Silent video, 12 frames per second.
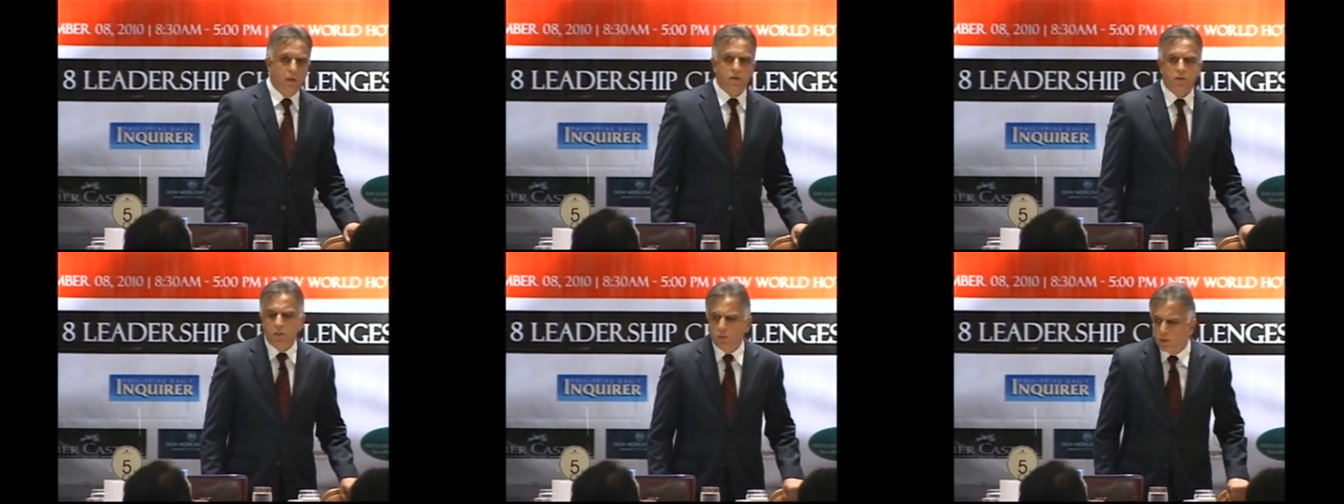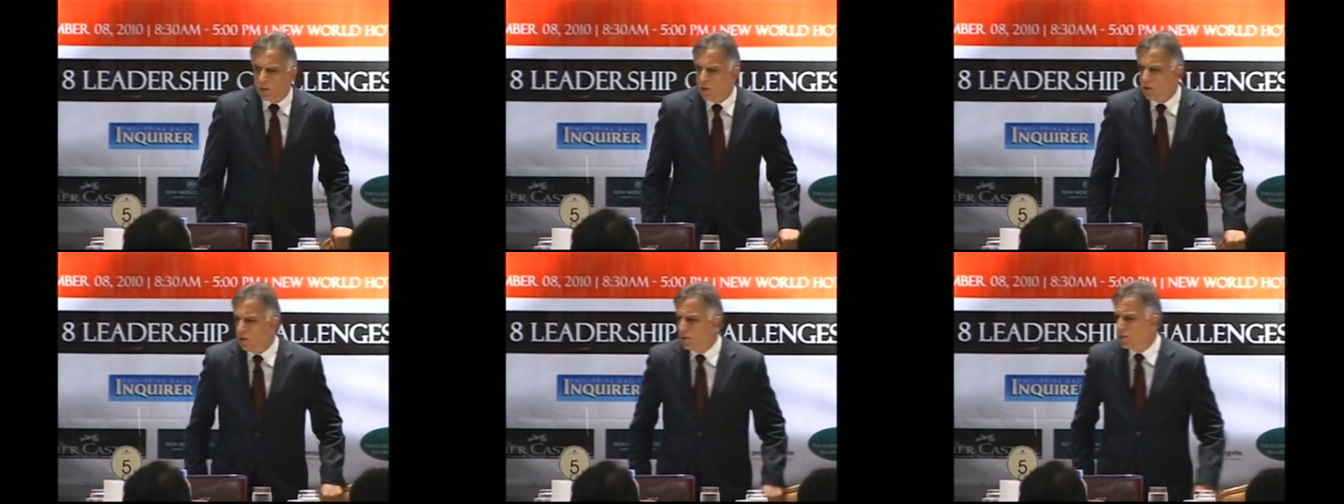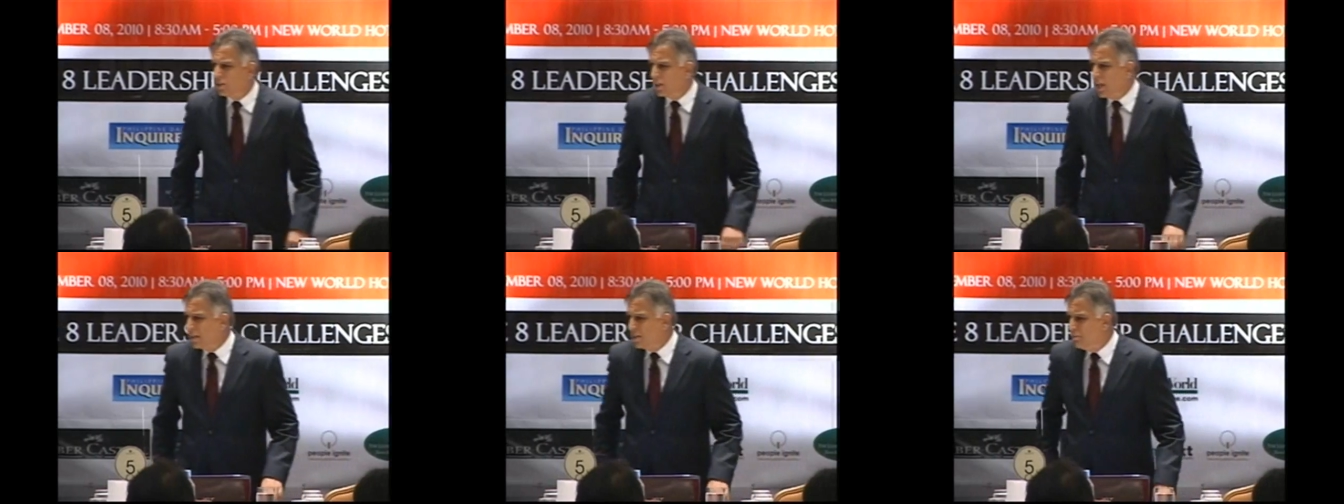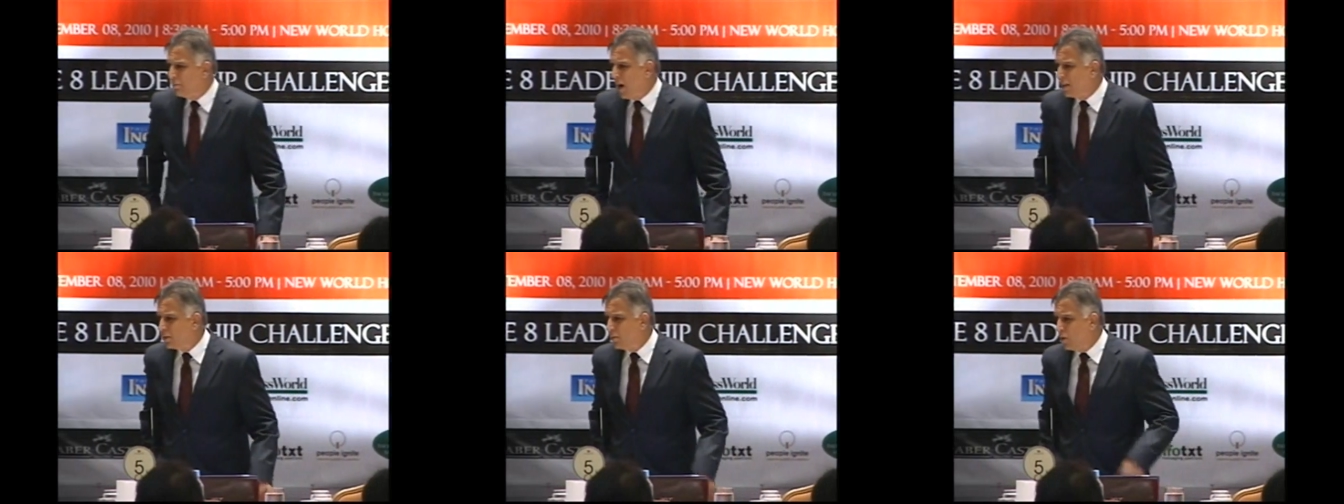She was hurt. She said, that's
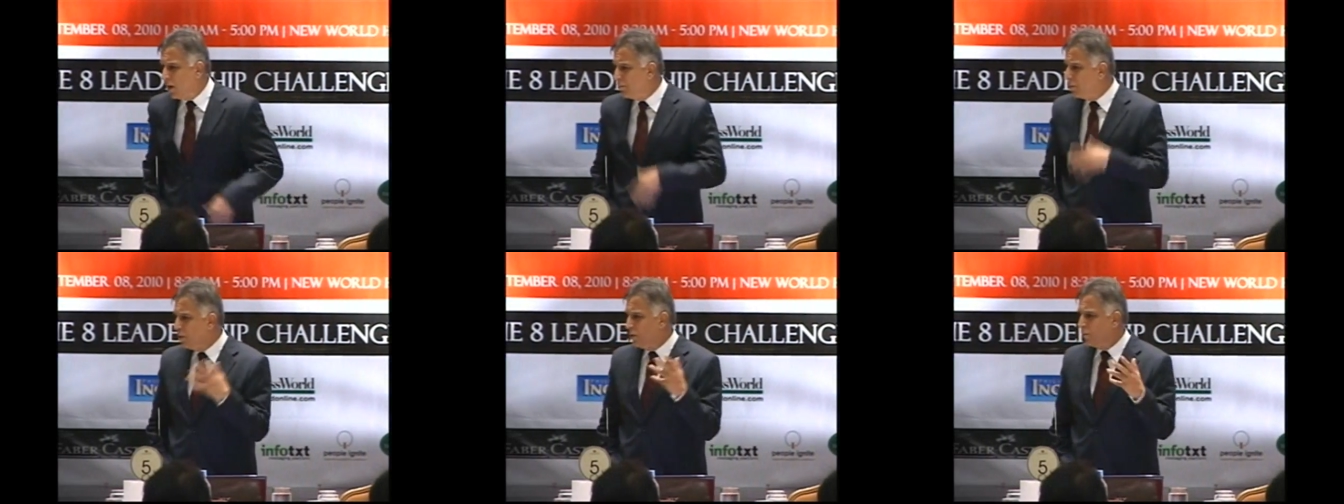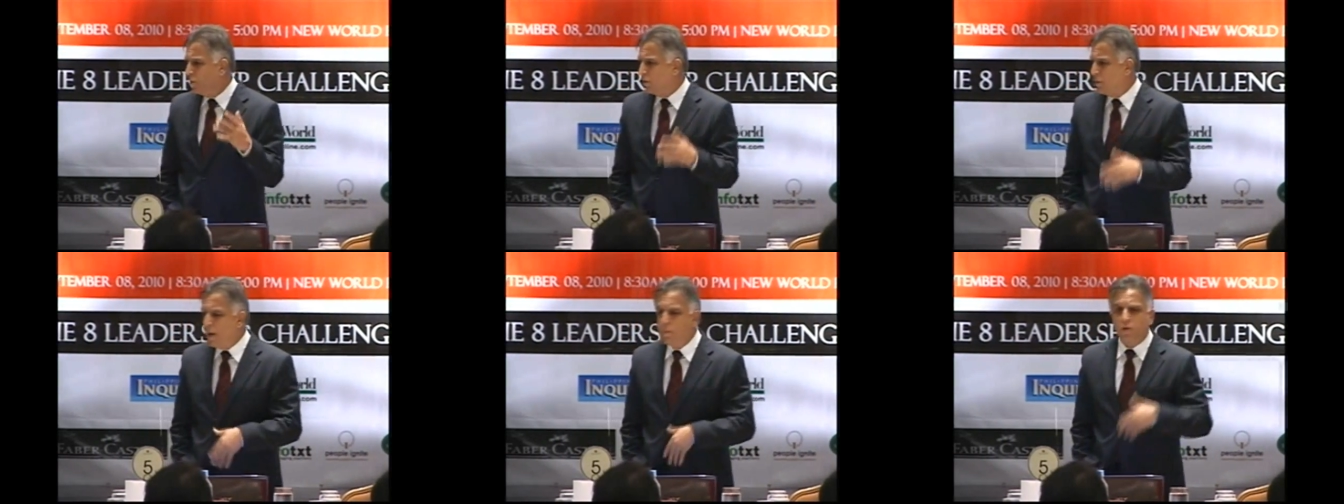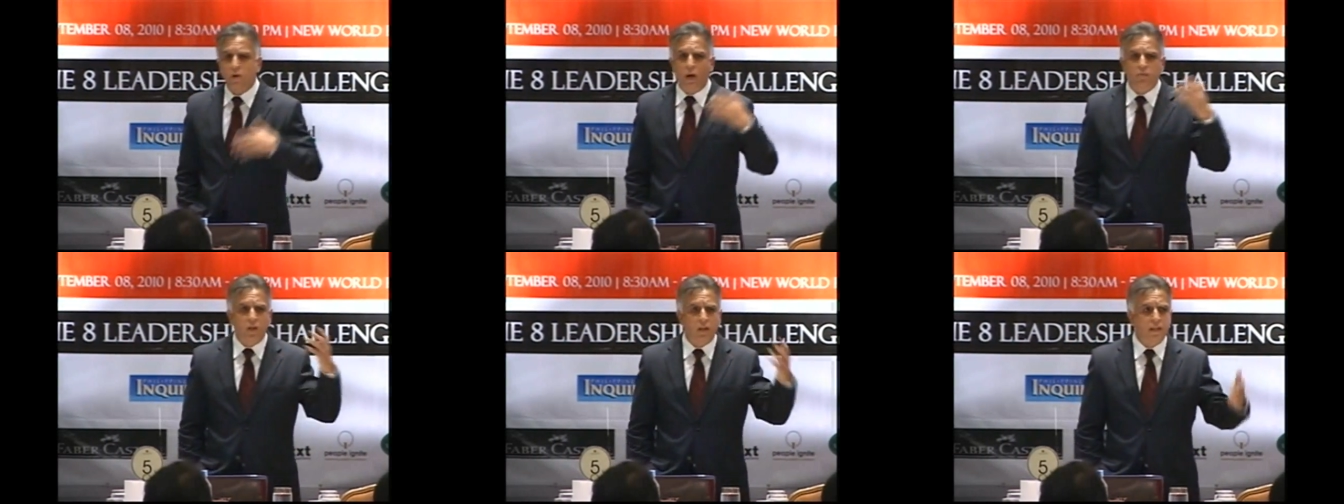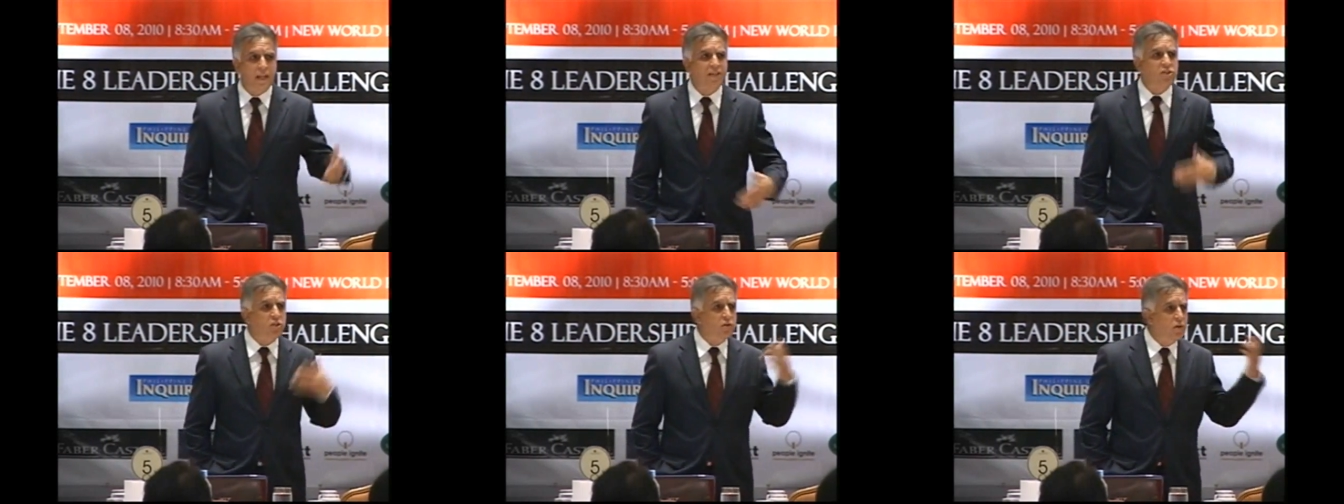impossible. I'm beautiful. Remember, I'm the
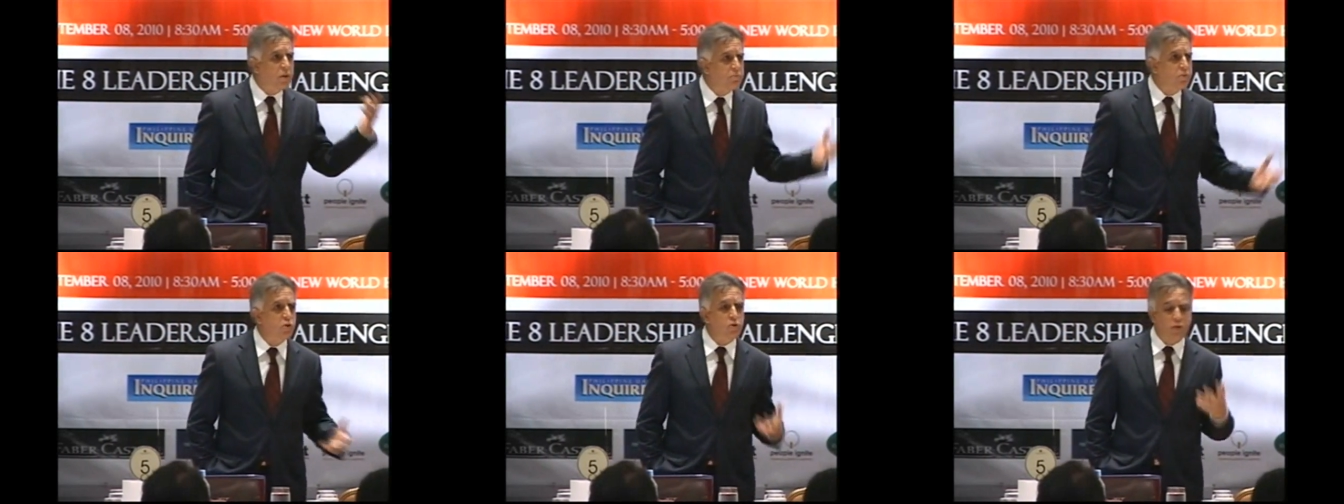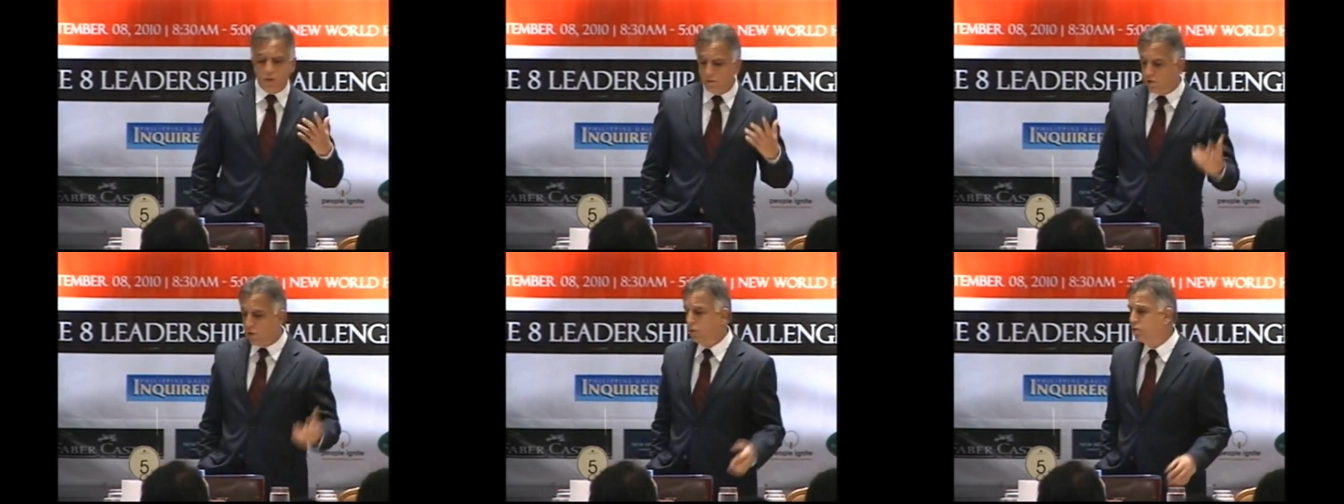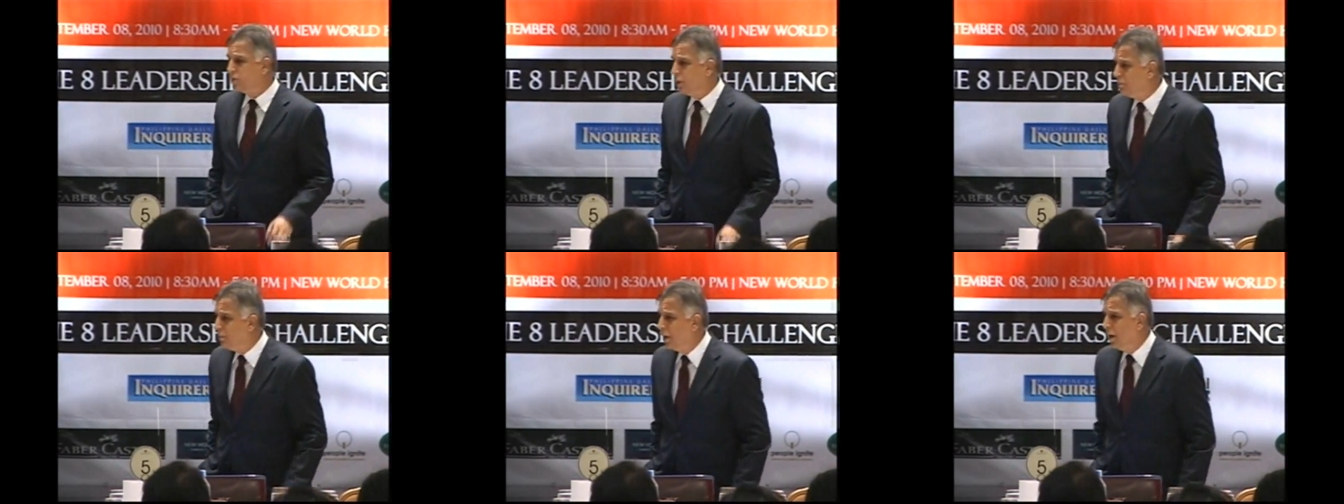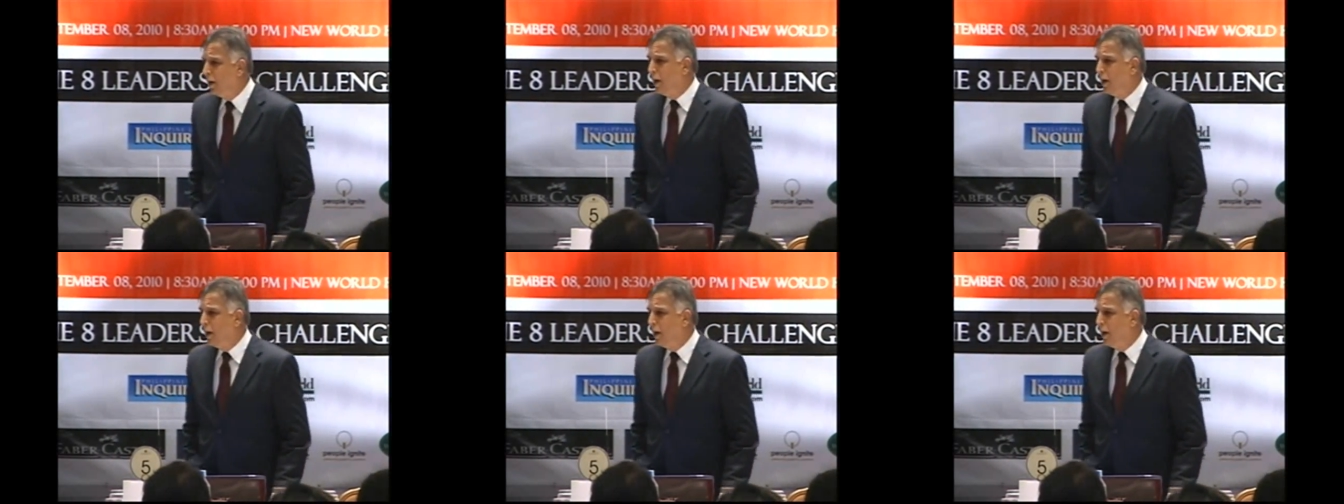legendary beauty of Jerusalem.